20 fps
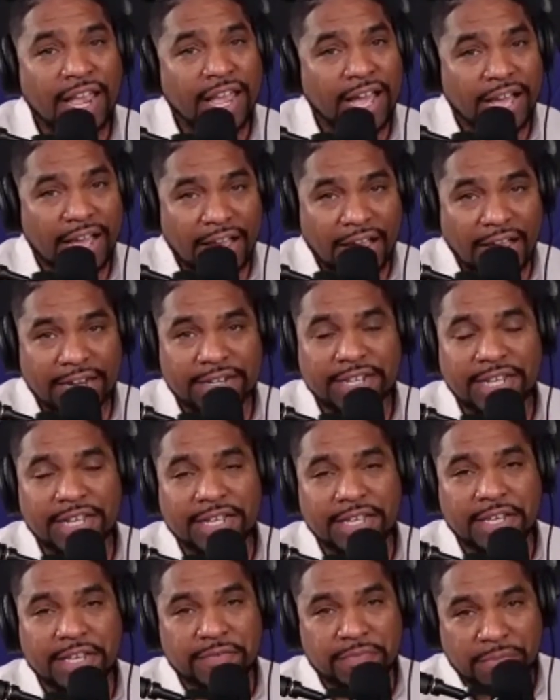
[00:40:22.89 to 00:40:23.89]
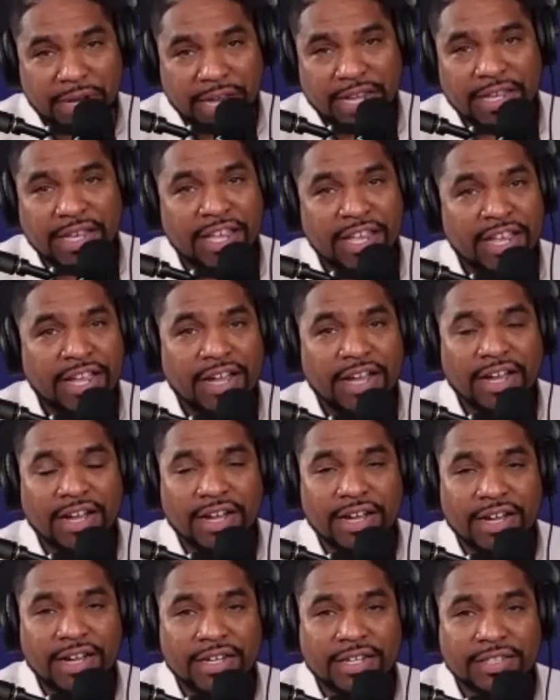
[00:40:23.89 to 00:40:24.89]
I did give Mike
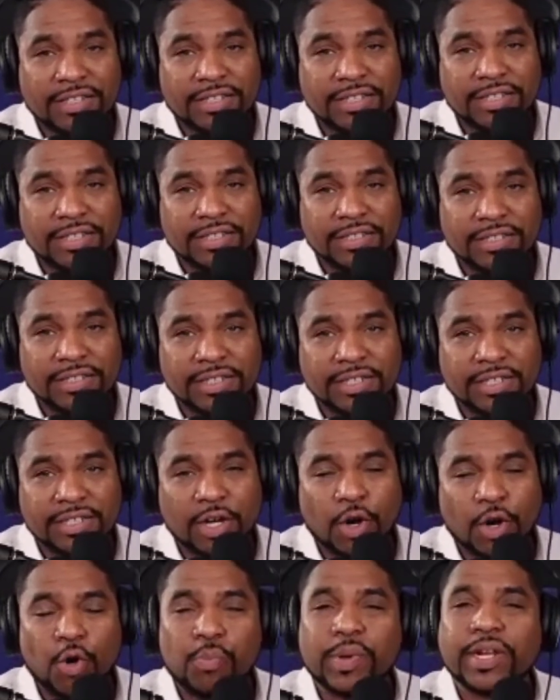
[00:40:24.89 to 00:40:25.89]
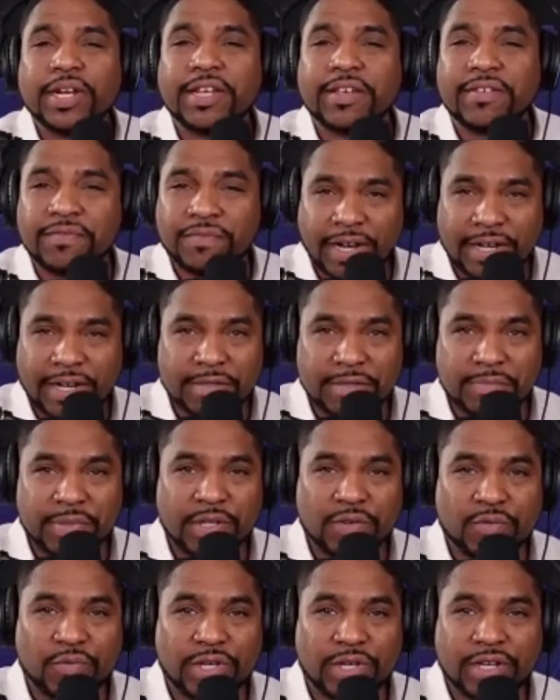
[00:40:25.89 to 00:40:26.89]
the open invite to
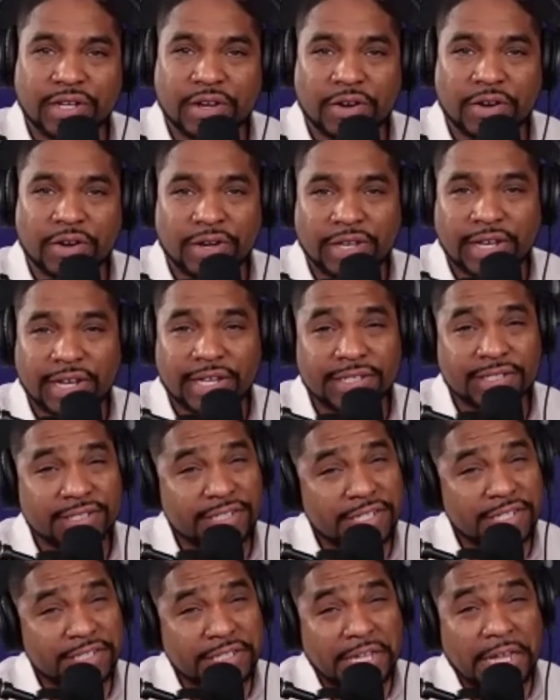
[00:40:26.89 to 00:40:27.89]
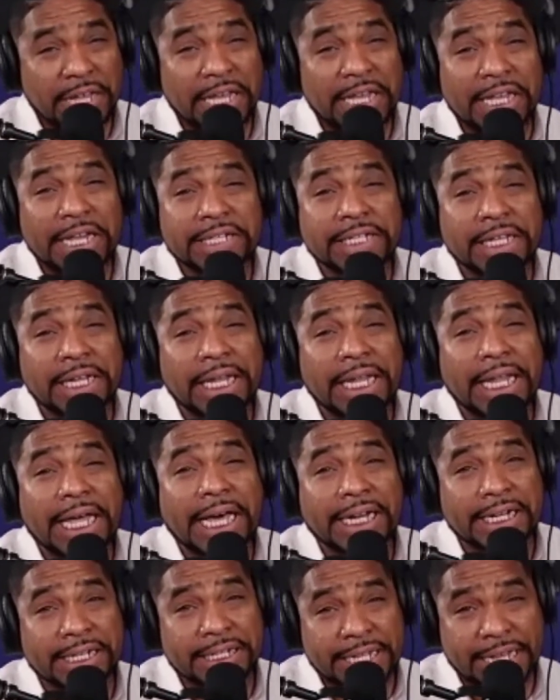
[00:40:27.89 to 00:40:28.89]
be recurring guest because he has a
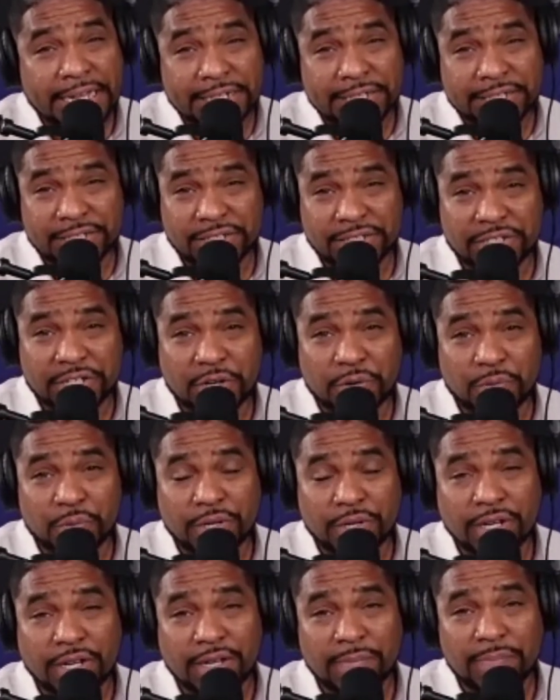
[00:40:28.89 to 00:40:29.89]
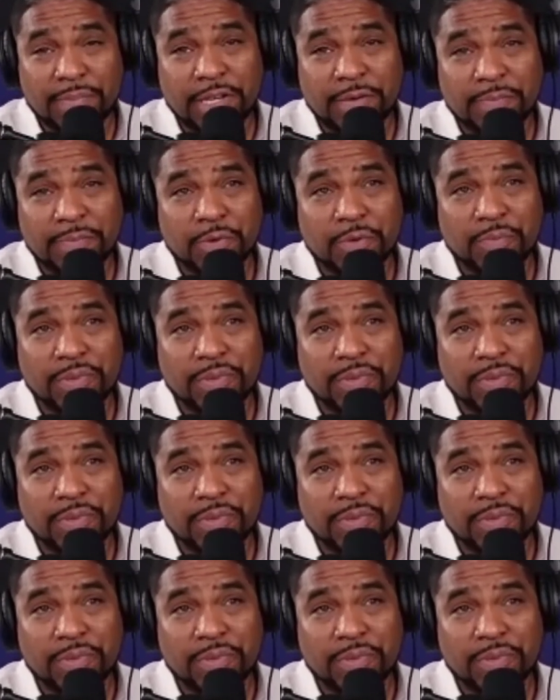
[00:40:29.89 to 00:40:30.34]
lot of knowledge to share with people.